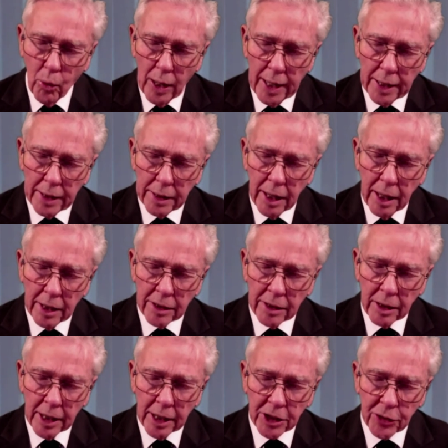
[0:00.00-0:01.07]
when
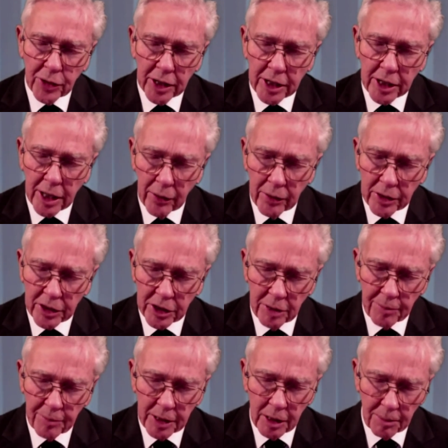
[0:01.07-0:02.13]
an electric current had